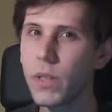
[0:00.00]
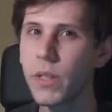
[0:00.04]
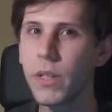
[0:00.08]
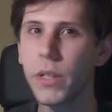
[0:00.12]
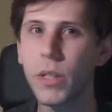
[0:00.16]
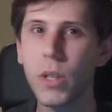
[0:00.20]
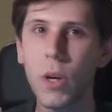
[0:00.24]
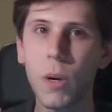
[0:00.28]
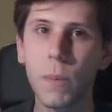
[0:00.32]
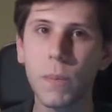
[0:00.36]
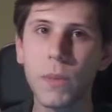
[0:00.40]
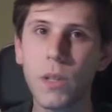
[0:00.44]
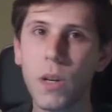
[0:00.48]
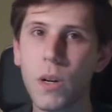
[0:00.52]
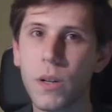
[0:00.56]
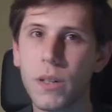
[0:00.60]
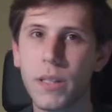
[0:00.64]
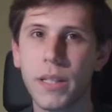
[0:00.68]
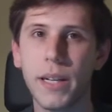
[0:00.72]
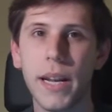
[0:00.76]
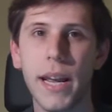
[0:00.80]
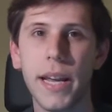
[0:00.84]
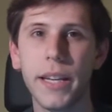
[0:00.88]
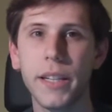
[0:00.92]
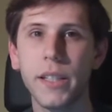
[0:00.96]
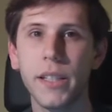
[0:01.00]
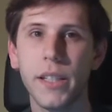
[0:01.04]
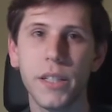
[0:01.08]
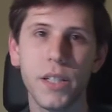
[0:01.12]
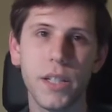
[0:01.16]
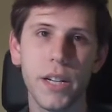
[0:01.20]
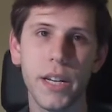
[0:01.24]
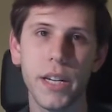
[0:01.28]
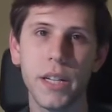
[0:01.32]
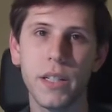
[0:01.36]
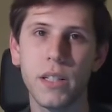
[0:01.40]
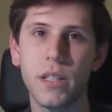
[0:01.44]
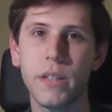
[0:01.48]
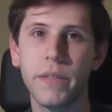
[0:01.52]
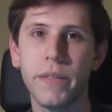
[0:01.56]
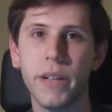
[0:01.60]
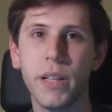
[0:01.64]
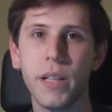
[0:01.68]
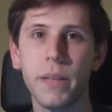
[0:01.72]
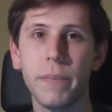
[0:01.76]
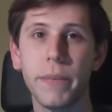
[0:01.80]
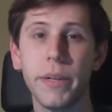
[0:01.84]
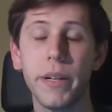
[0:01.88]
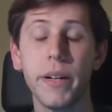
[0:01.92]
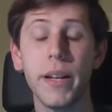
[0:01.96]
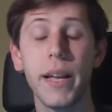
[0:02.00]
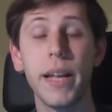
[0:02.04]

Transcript: of the top dogs in AngularJS development